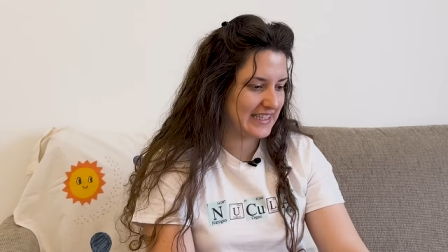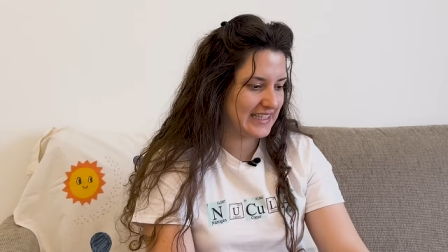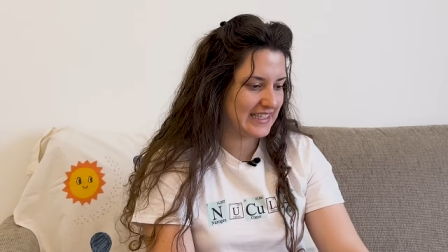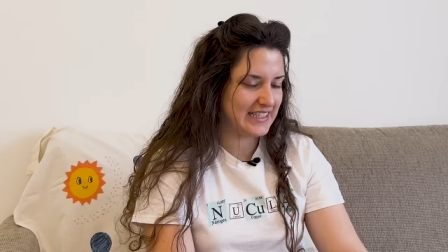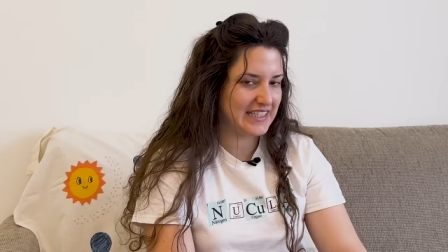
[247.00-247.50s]
They
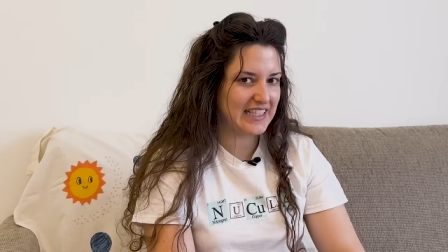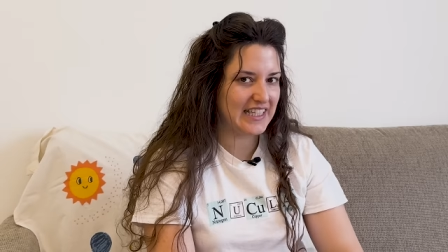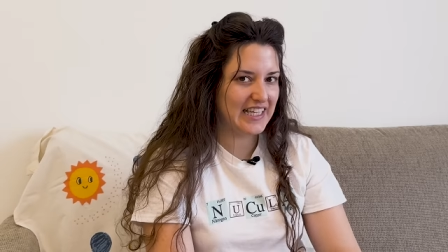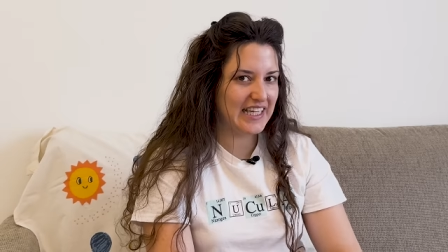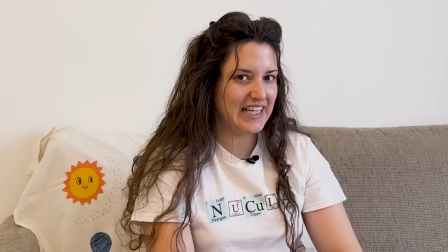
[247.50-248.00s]
discover.
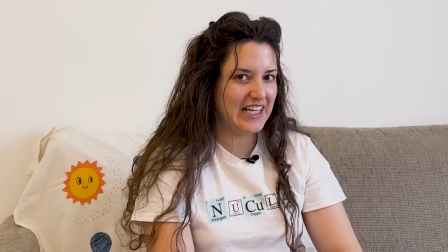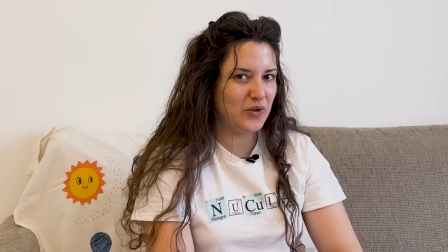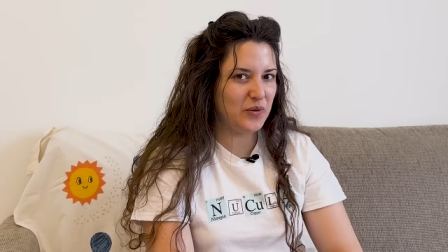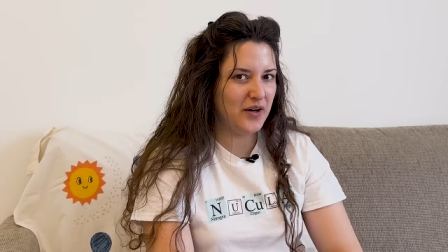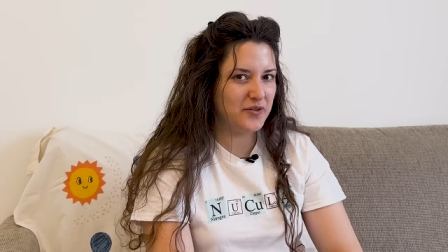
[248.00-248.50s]

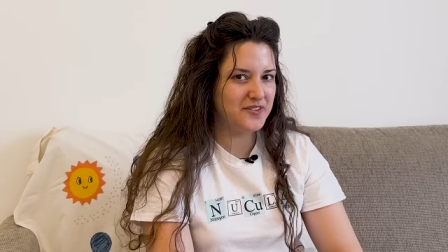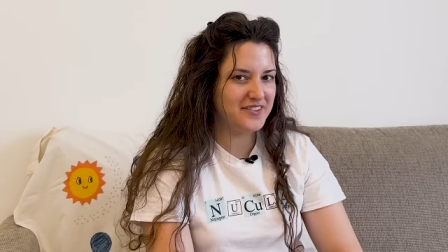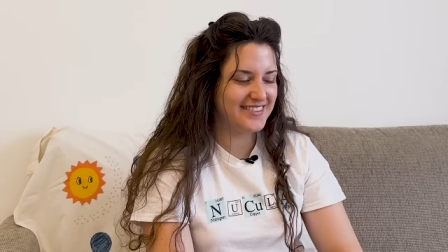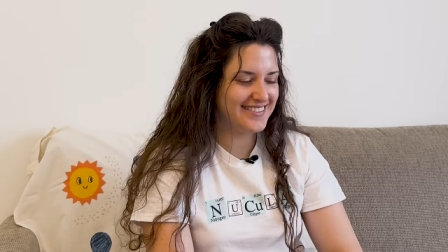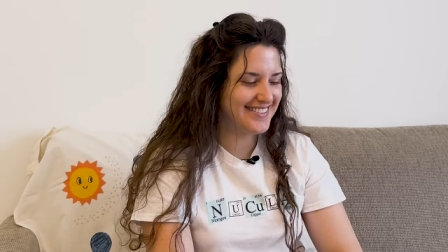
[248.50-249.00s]
Oh wow.
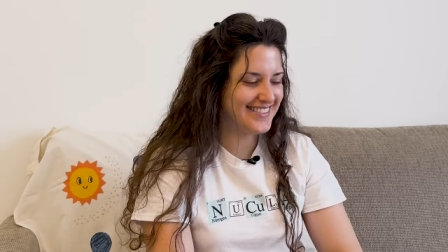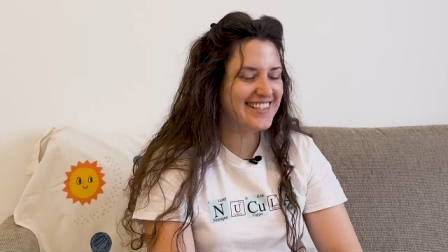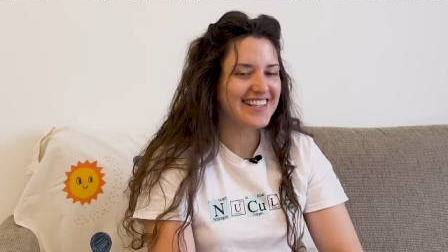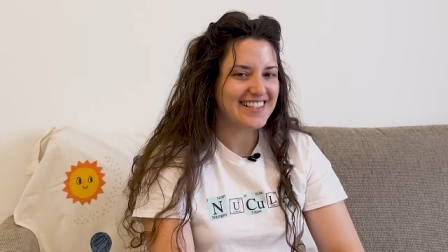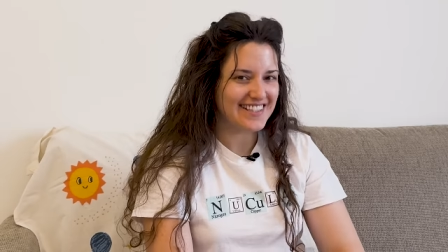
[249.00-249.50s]

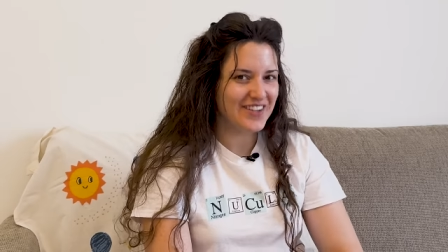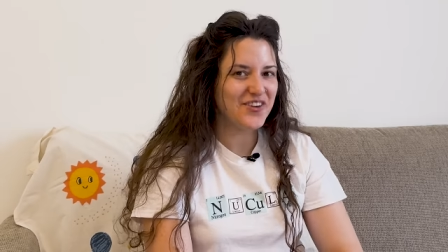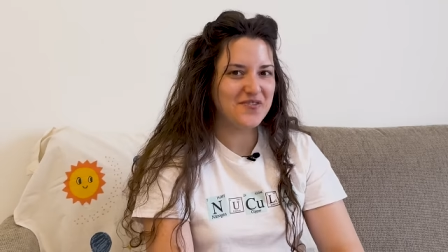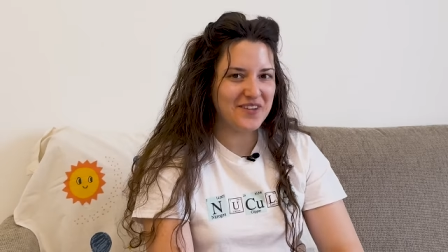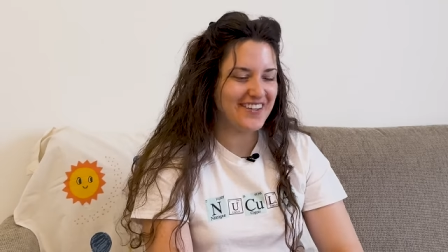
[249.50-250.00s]

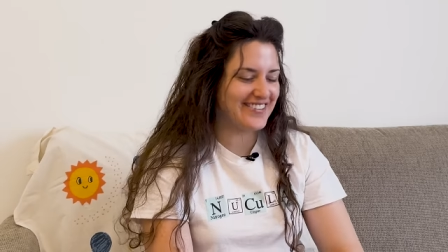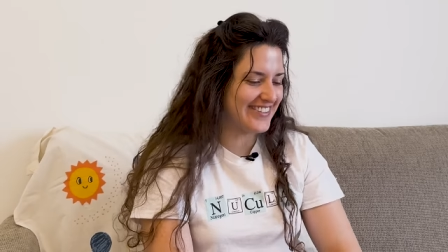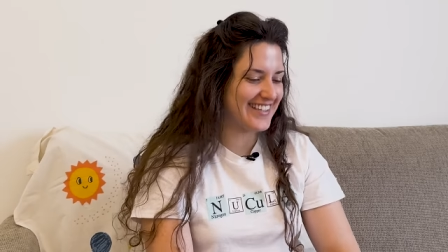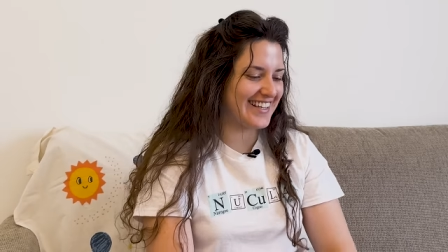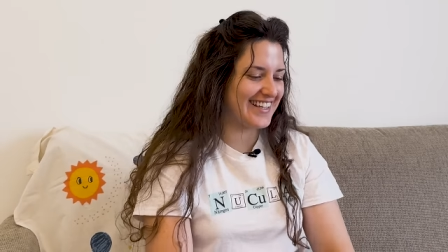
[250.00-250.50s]
Oh wow.
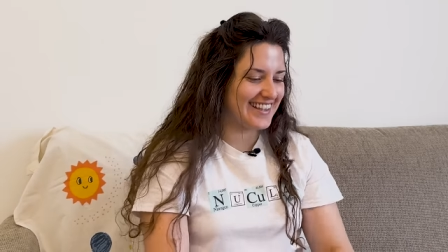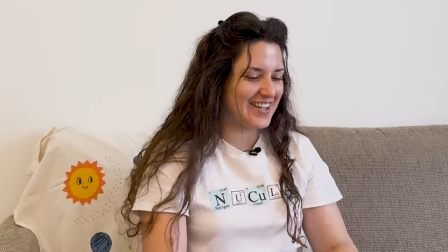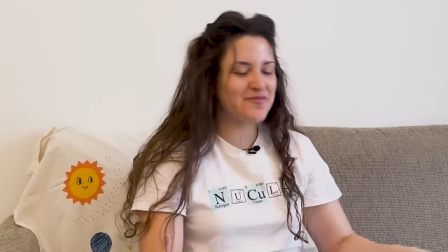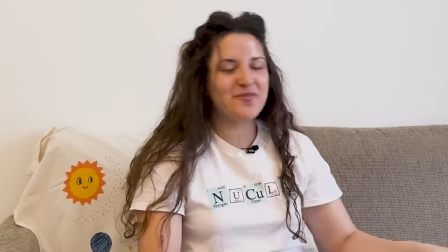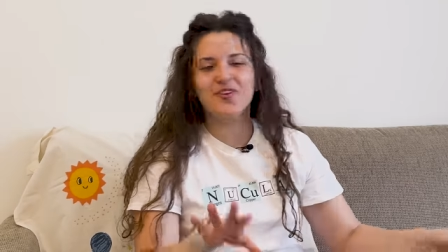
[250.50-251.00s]
Okay,
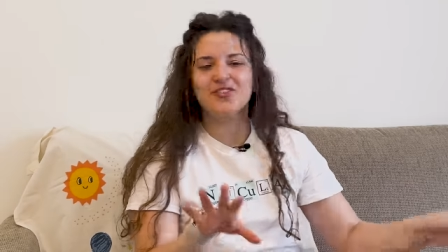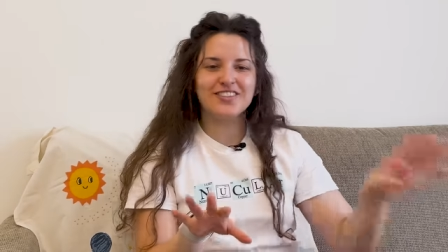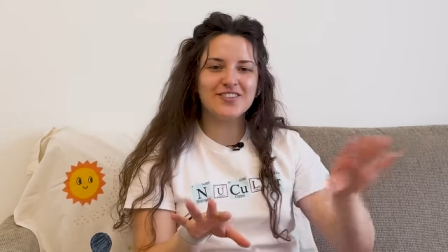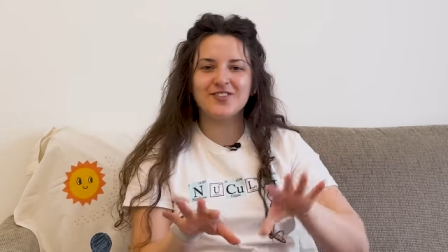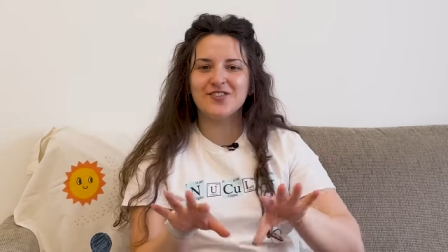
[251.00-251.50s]
they brought
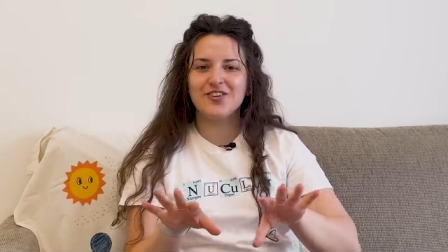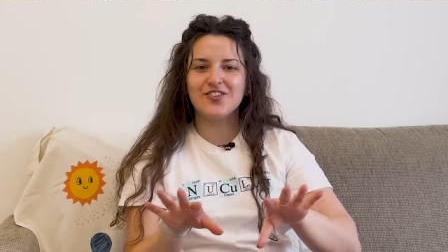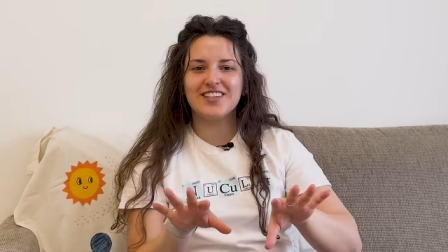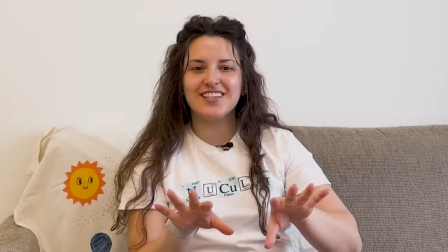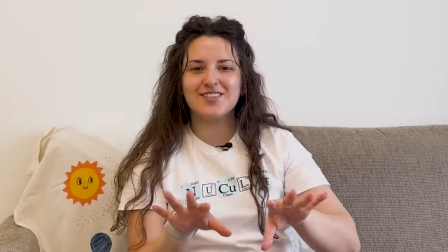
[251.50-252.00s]
into
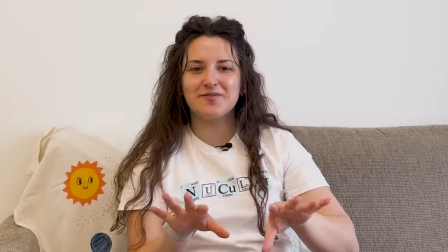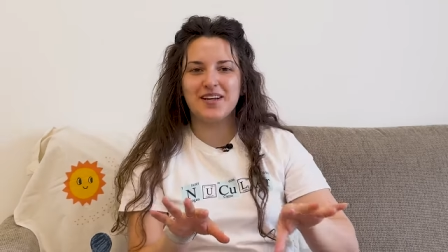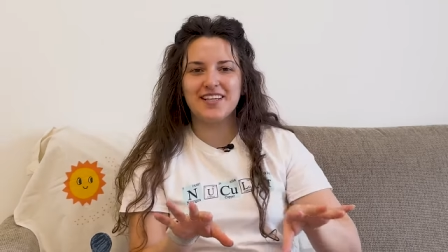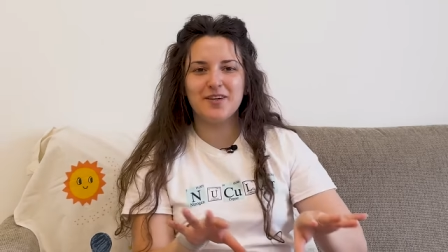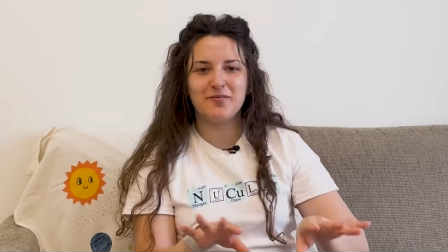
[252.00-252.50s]
context
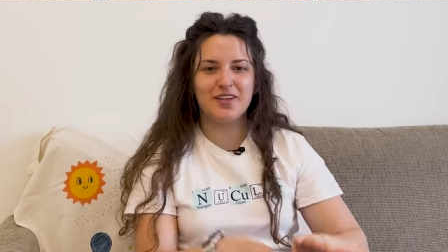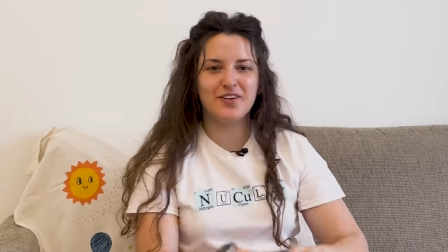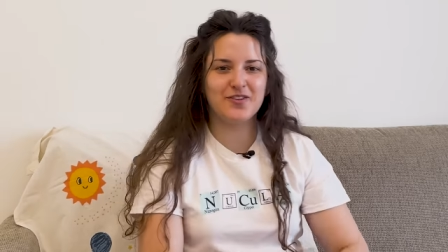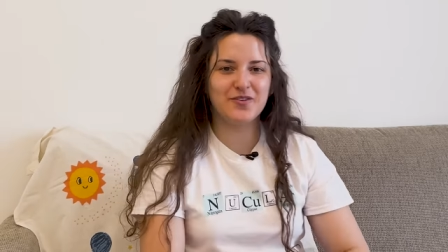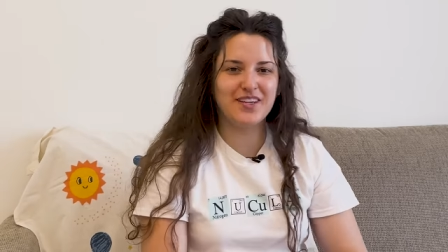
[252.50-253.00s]
Marie and
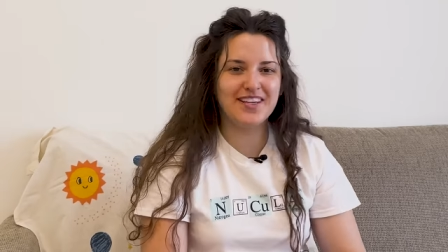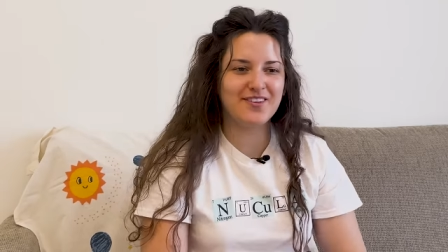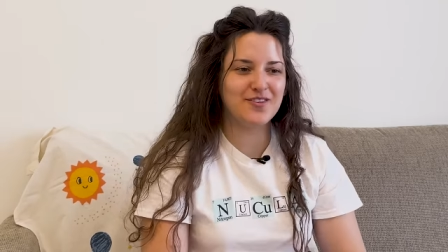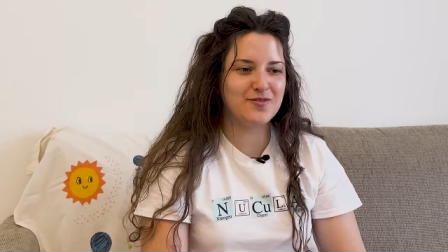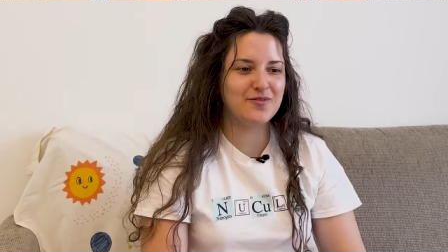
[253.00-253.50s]
Pierre
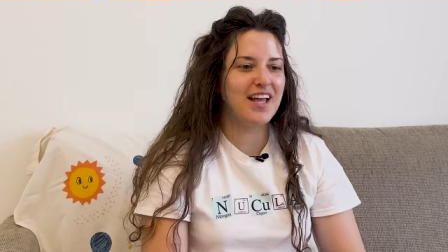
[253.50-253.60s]
Curie,